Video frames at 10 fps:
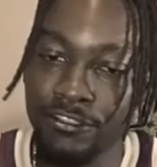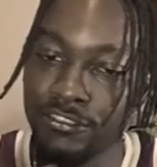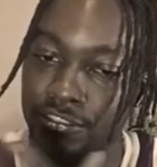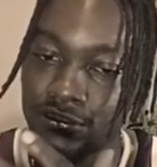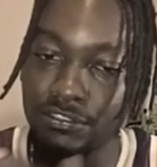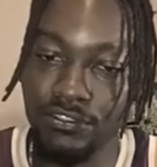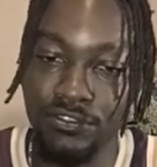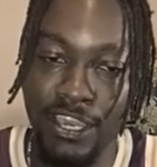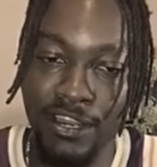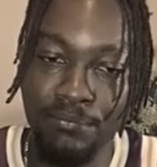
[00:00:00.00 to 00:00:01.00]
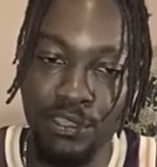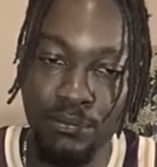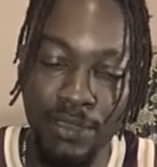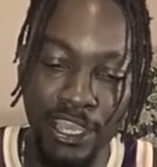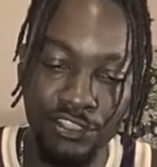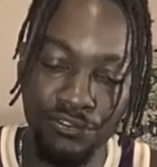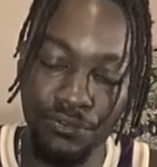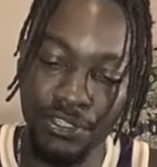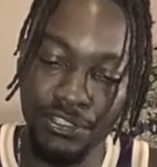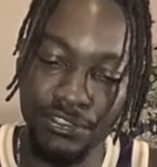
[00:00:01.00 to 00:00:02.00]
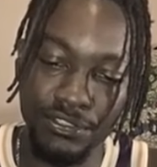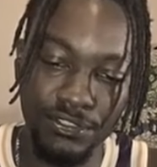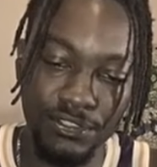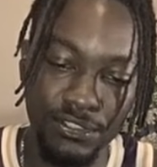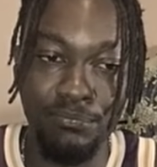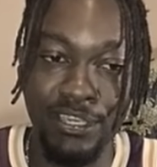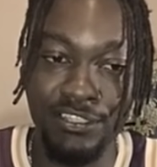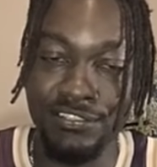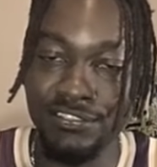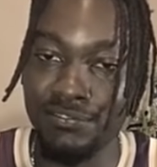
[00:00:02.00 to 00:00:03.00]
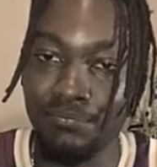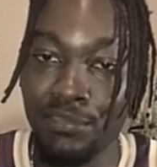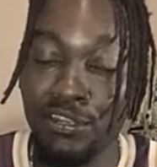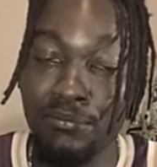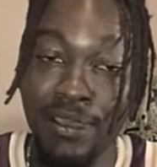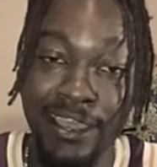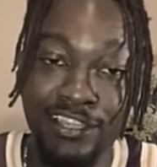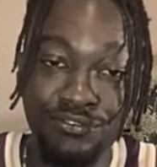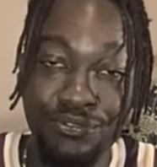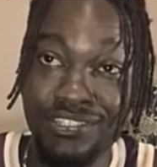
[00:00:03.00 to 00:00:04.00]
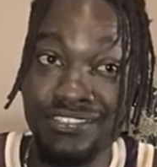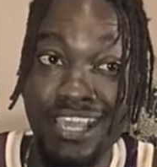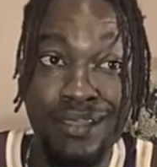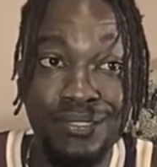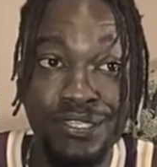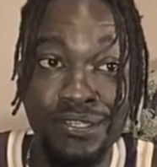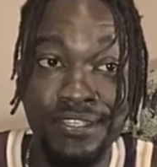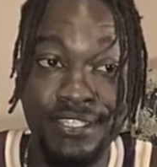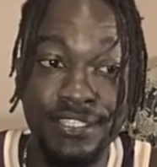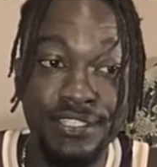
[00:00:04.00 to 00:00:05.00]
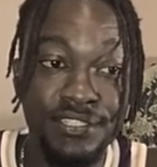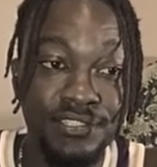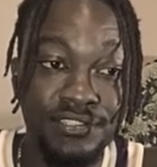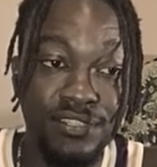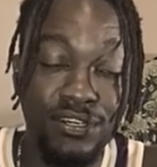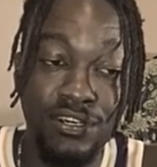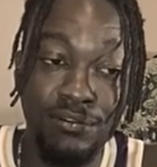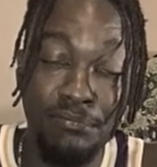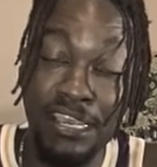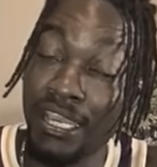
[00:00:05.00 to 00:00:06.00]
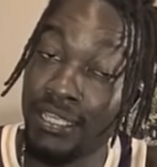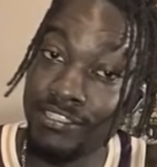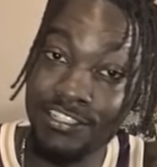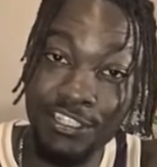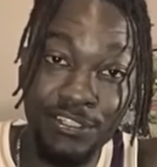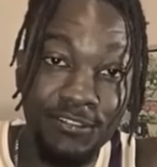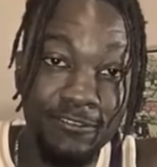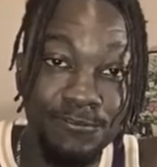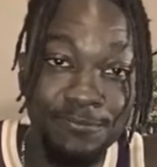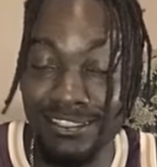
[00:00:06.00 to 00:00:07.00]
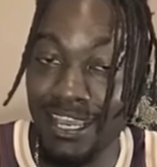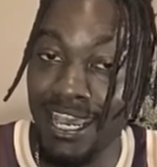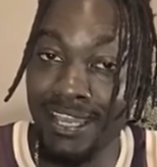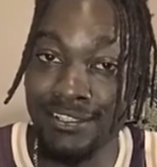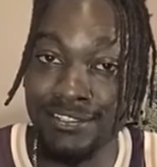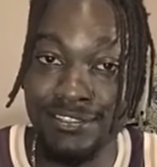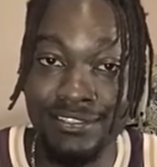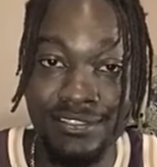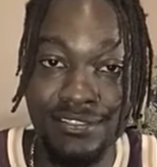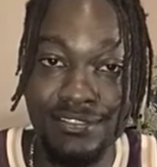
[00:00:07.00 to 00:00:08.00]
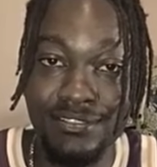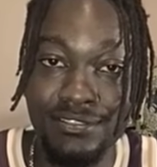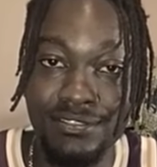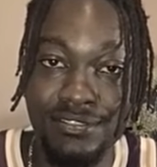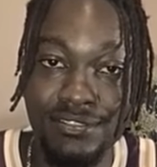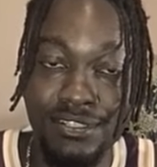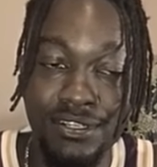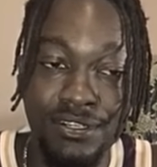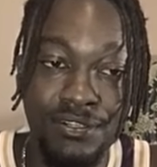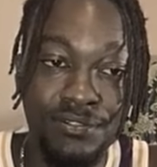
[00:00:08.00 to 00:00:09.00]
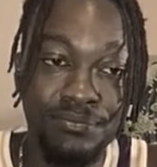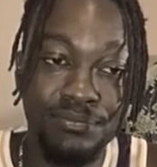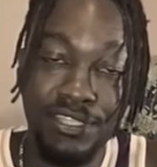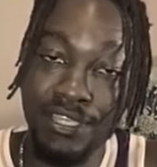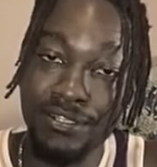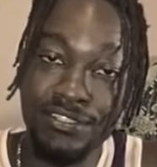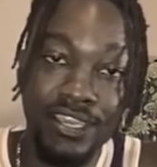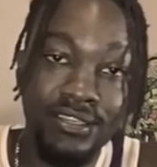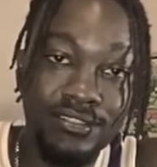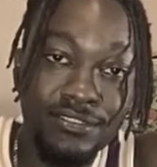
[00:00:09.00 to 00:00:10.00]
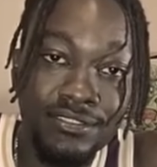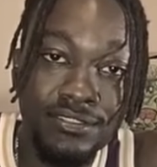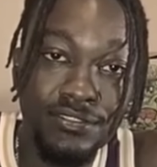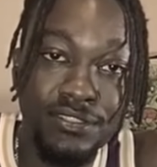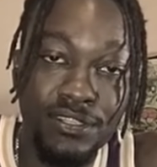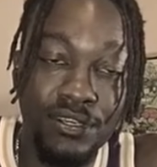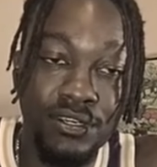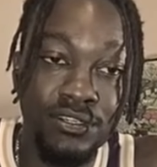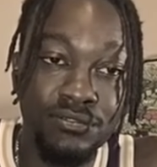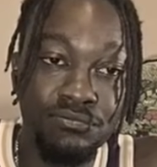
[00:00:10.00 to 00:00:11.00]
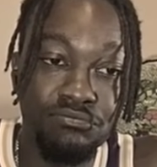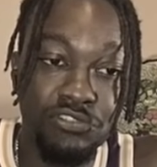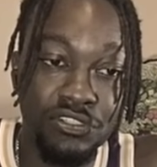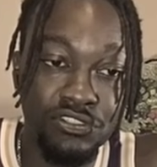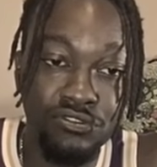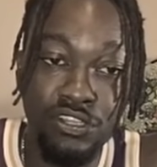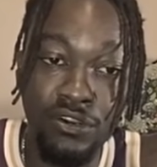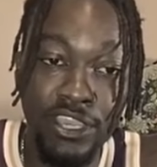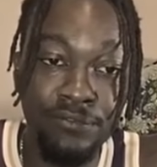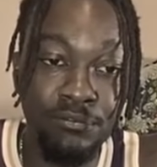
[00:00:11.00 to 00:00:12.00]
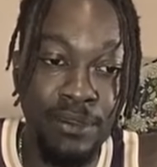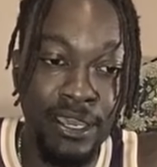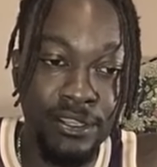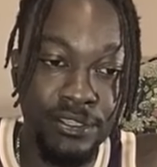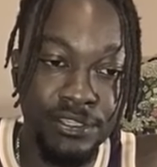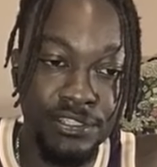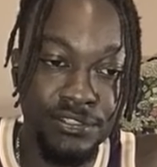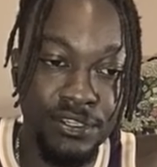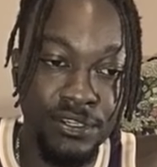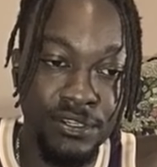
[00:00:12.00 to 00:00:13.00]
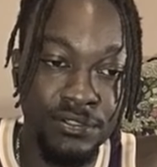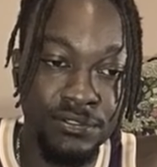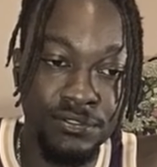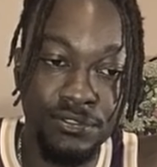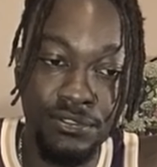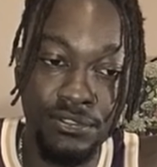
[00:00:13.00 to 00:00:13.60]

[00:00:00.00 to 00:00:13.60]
first, got to minimize your risk. The best minimized risk out there is uh, buying the dip. That's the hottest uh, thing to take because, uh, you know, everybody is, uh,